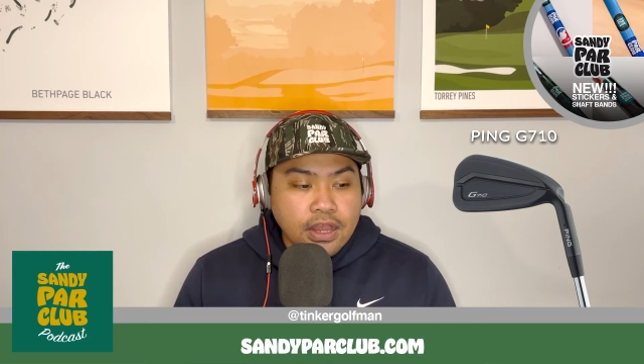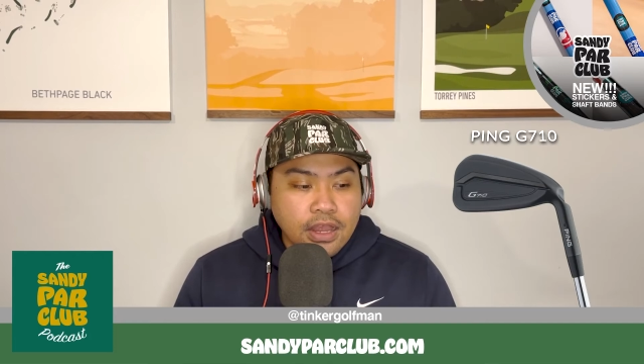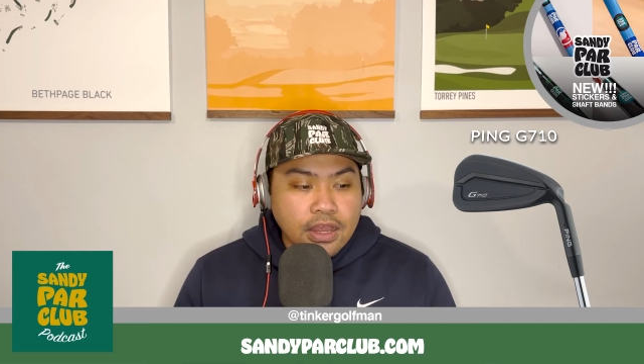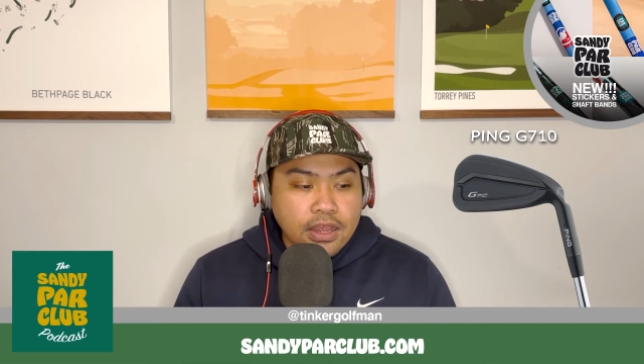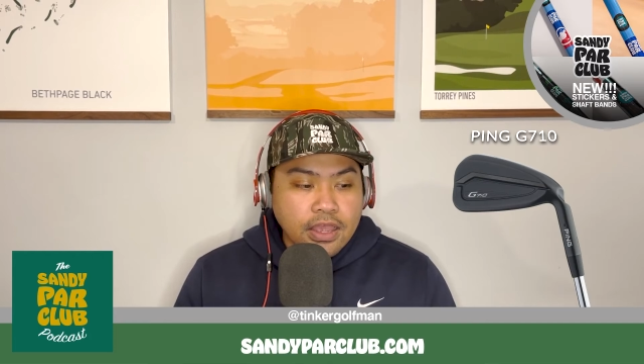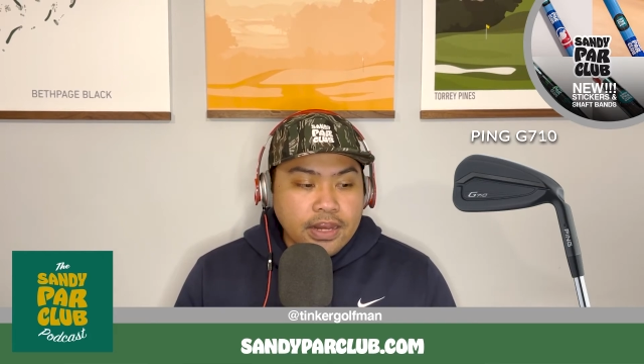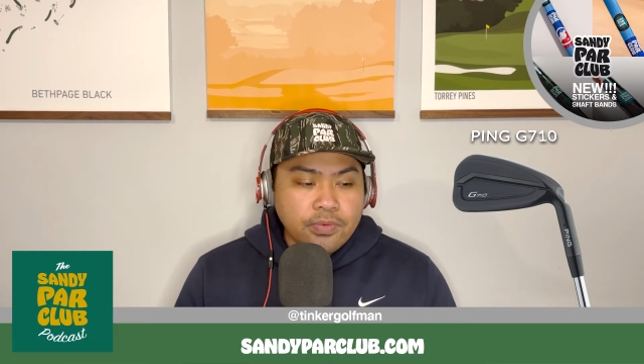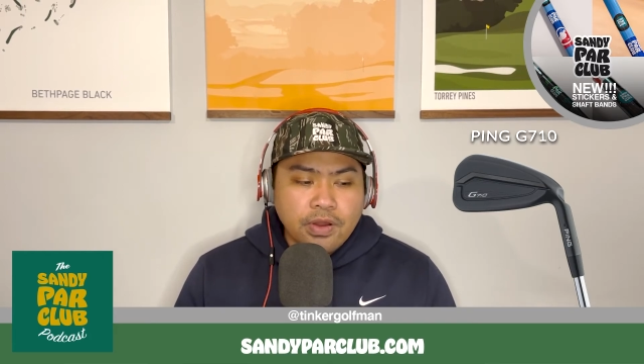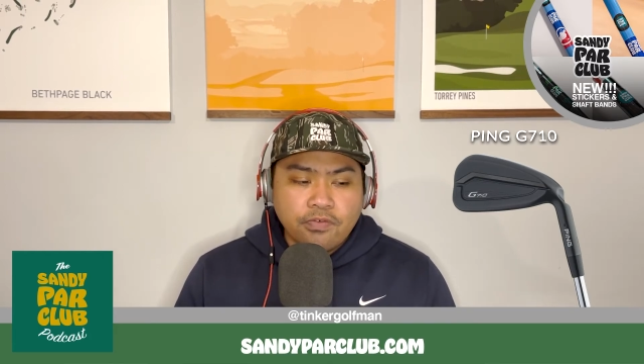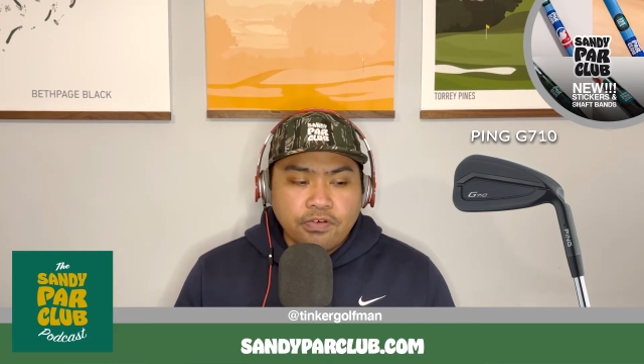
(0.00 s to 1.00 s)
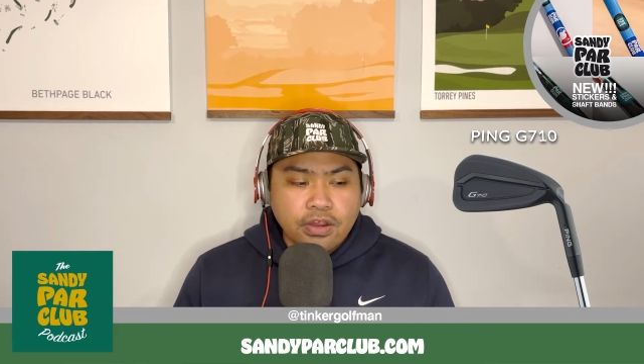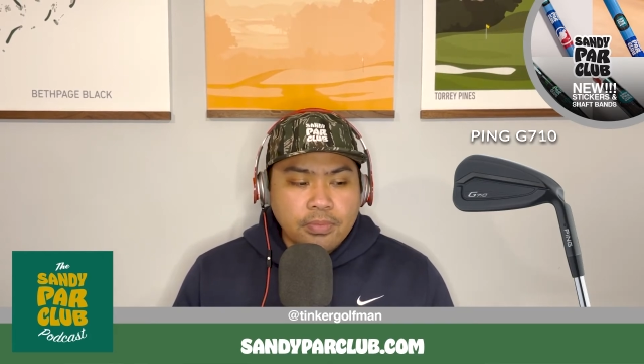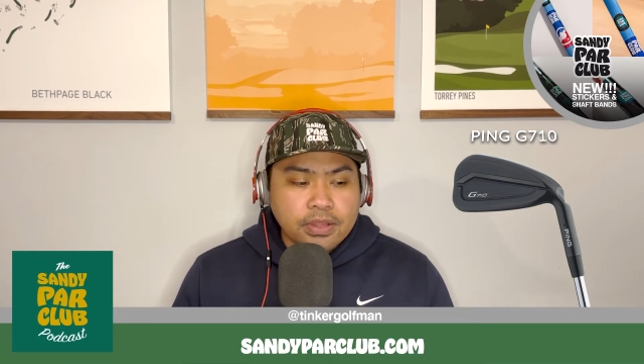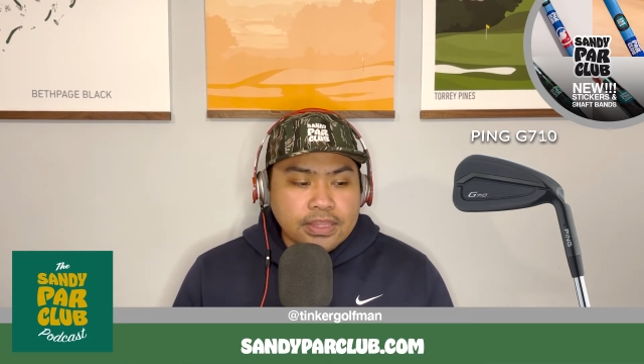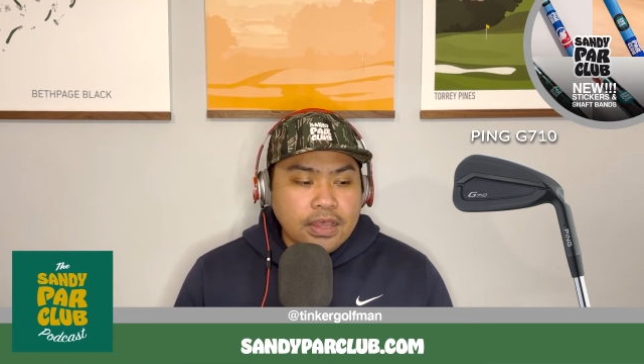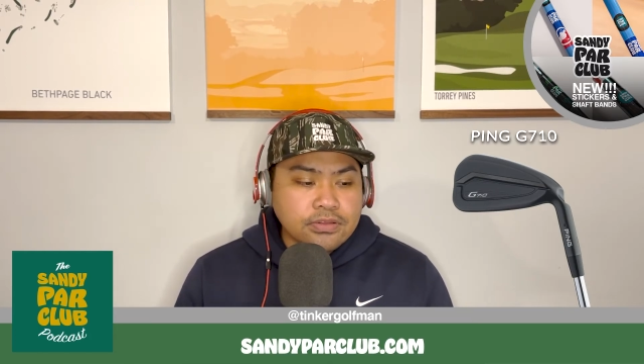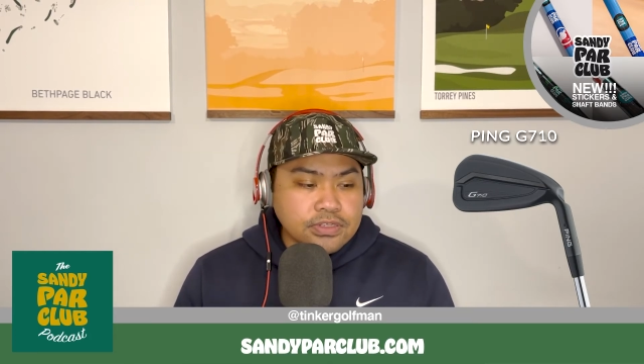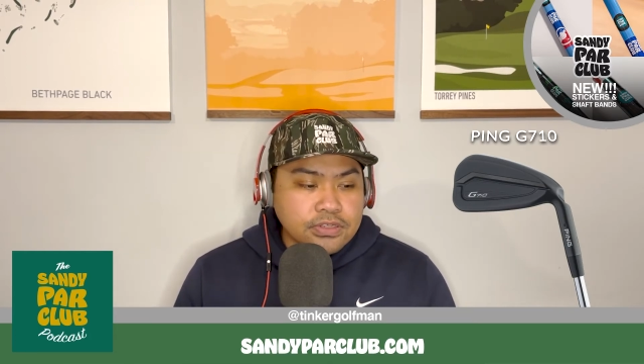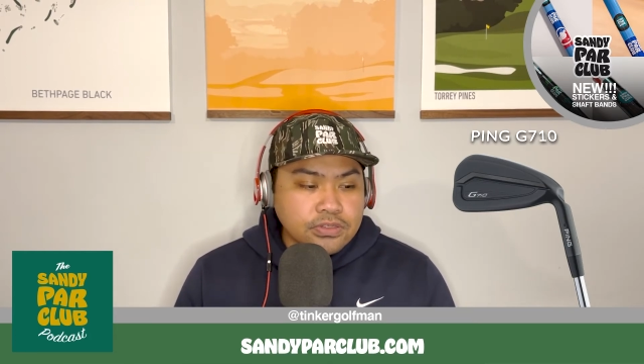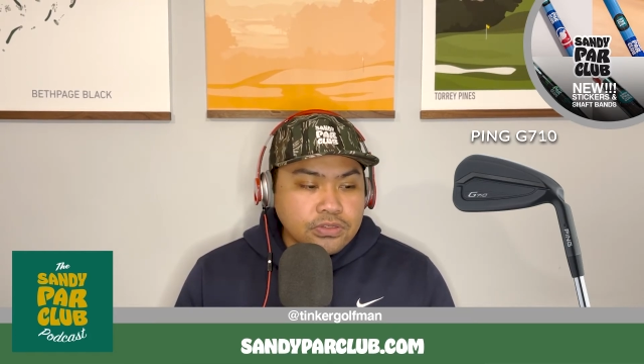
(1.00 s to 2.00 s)
anywhere from
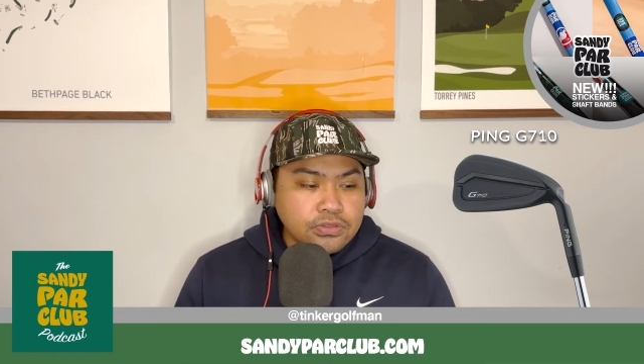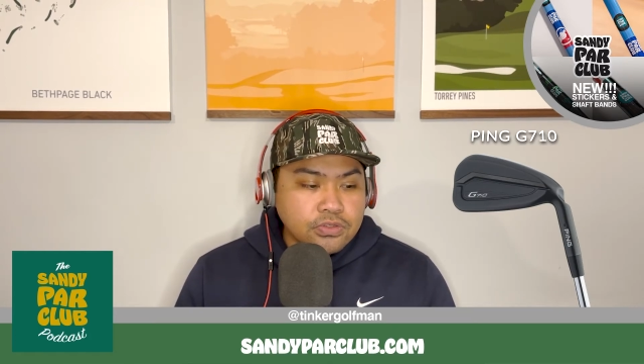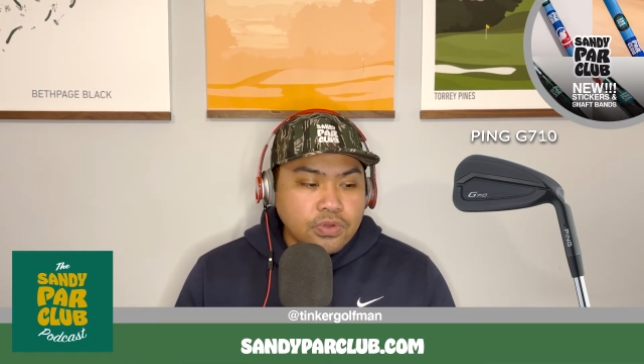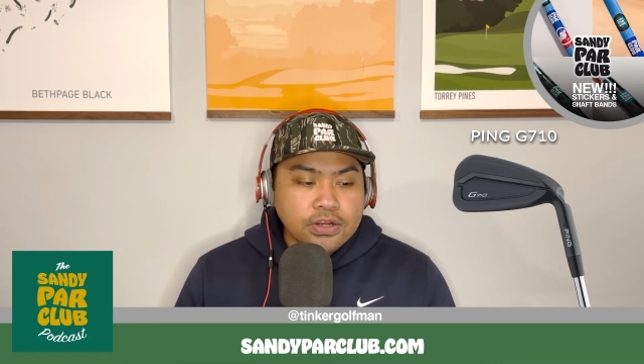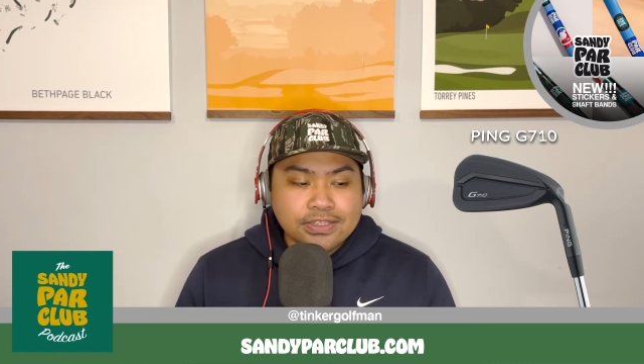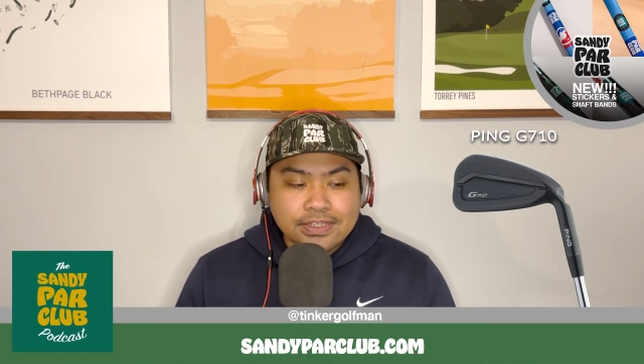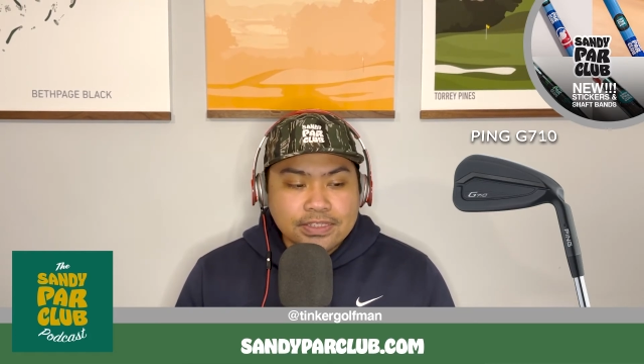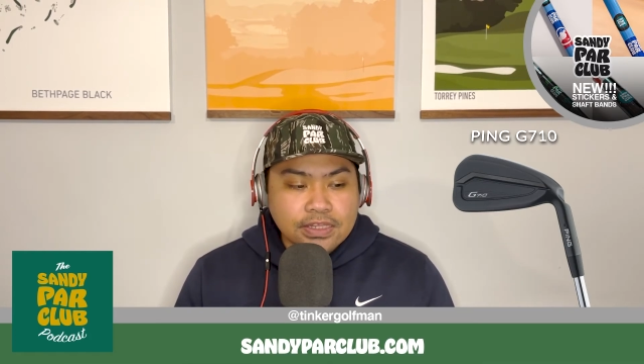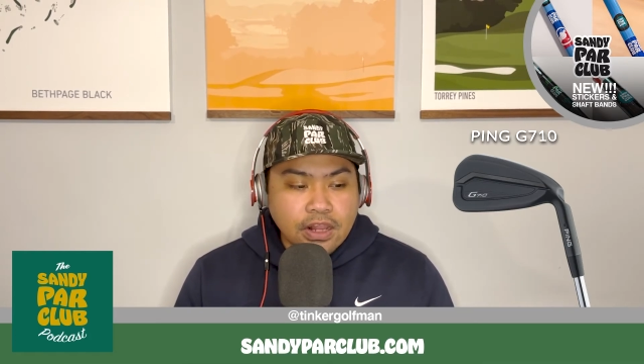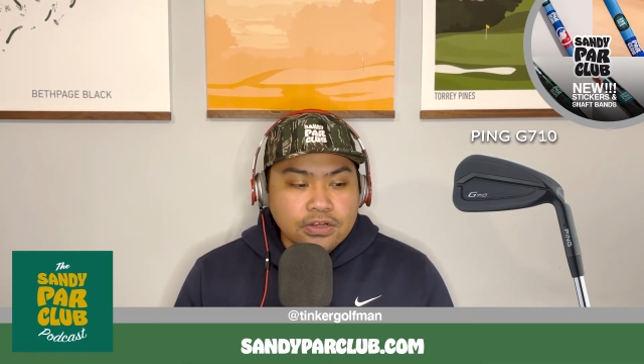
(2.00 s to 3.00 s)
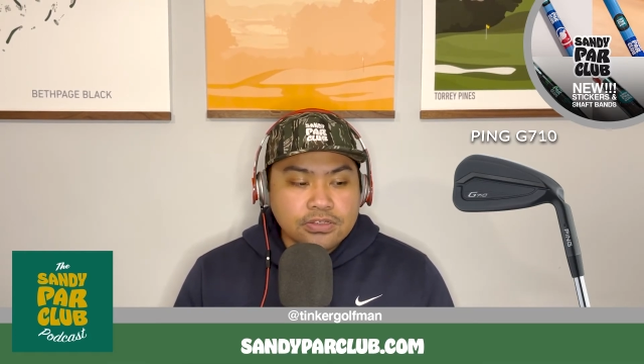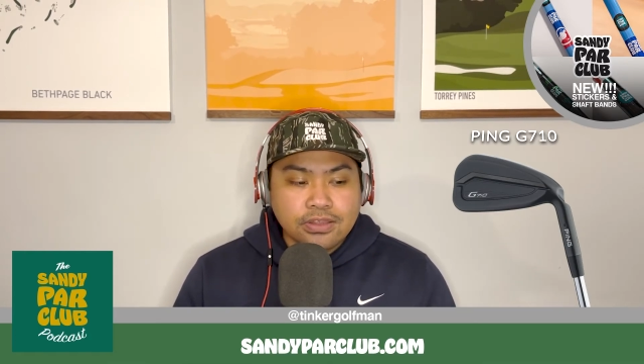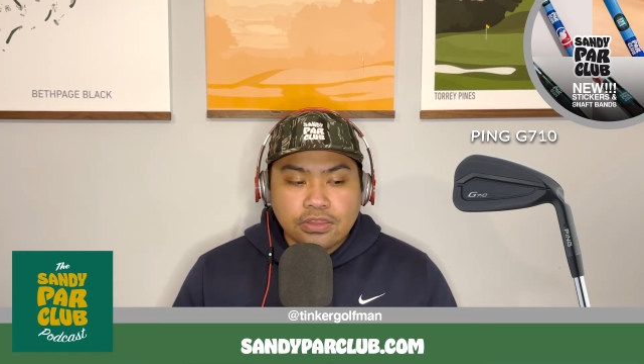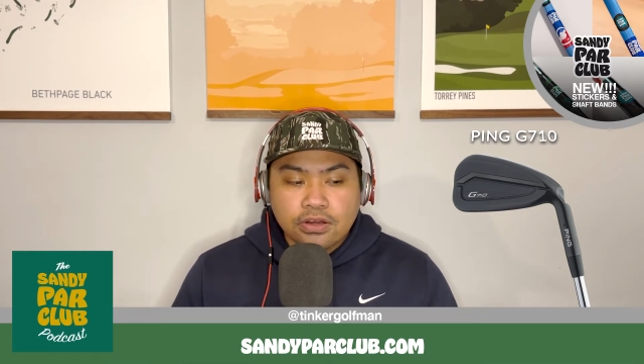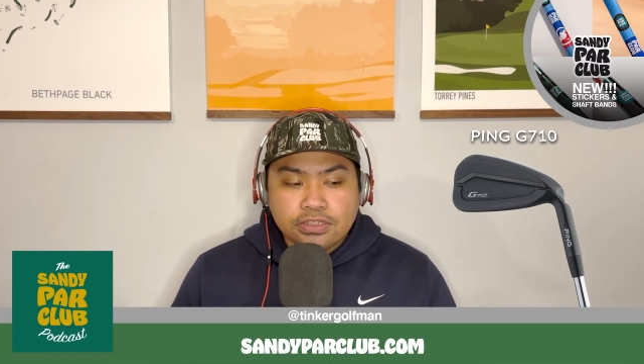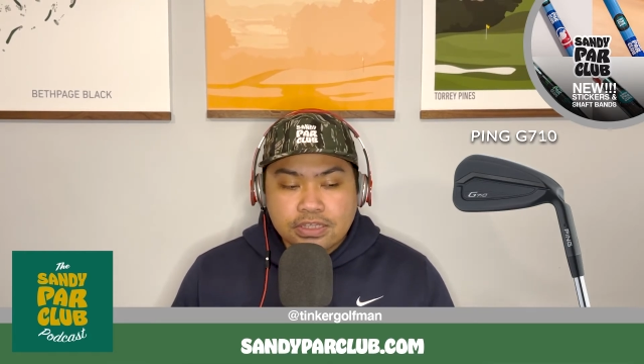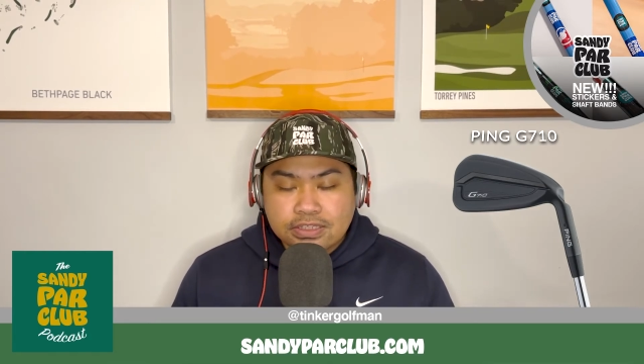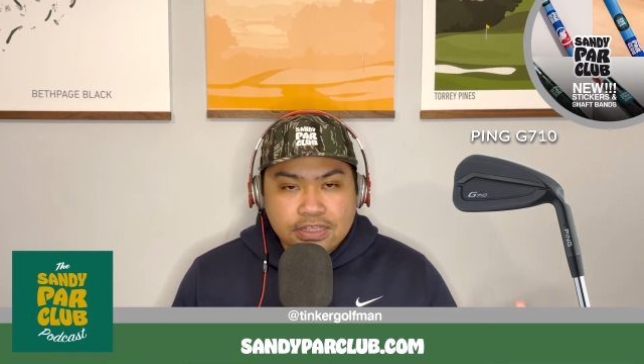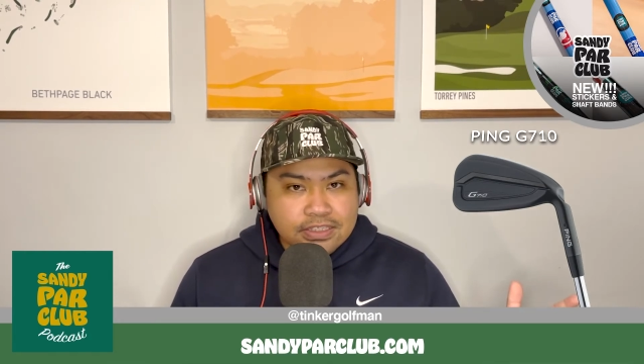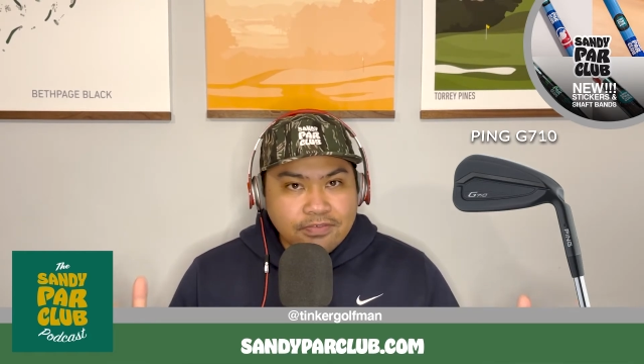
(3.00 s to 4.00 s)
$1,260 to
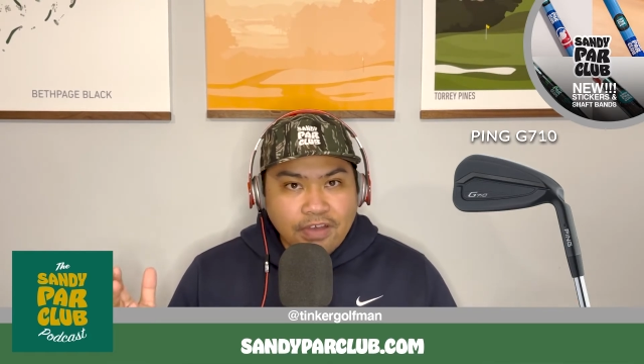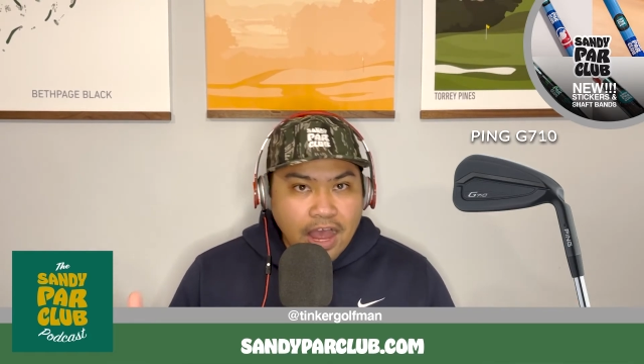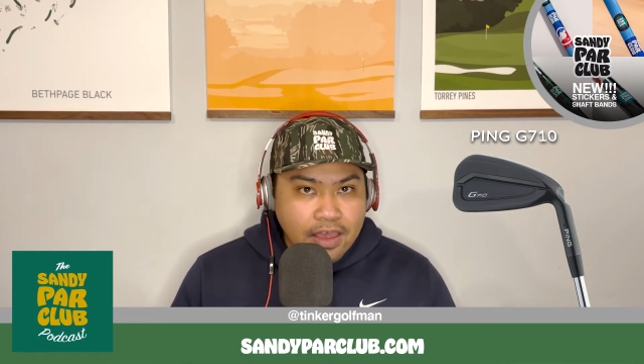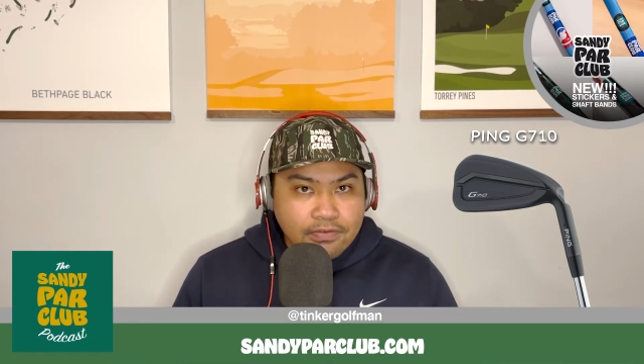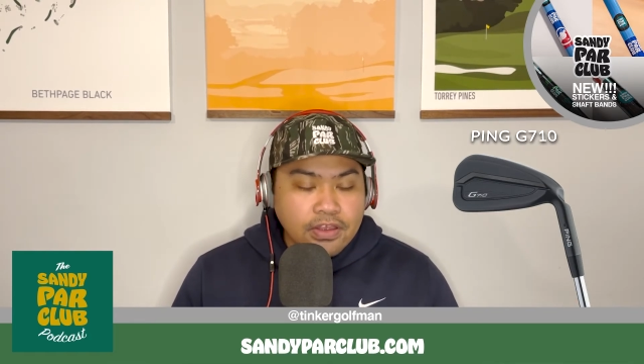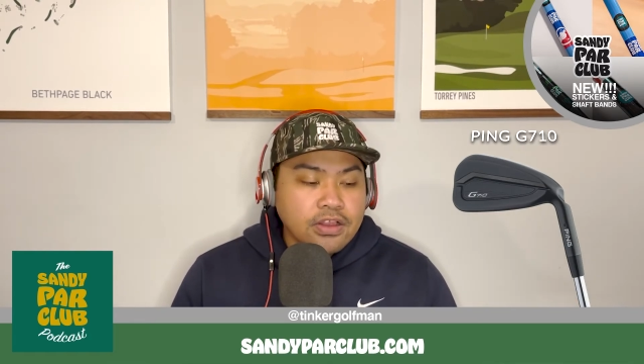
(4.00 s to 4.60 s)
$1,365,